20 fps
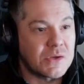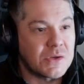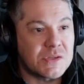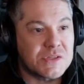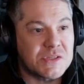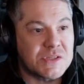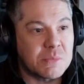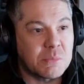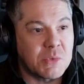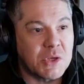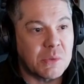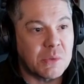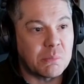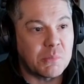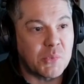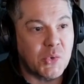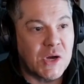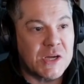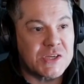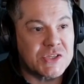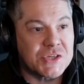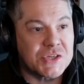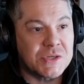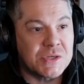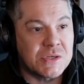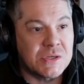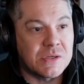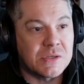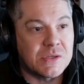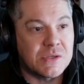Got some
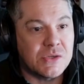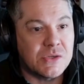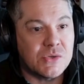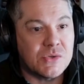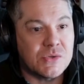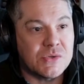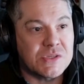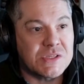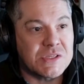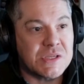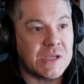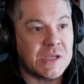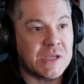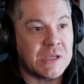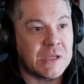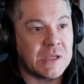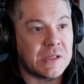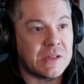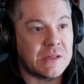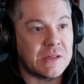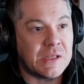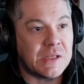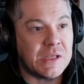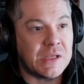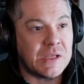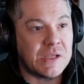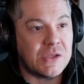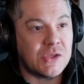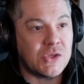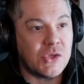compression using
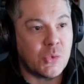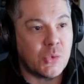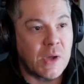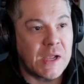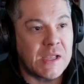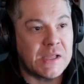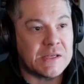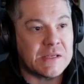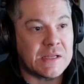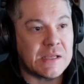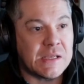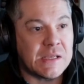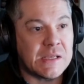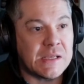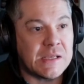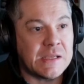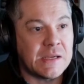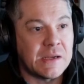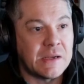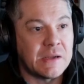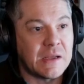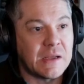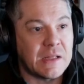the UAD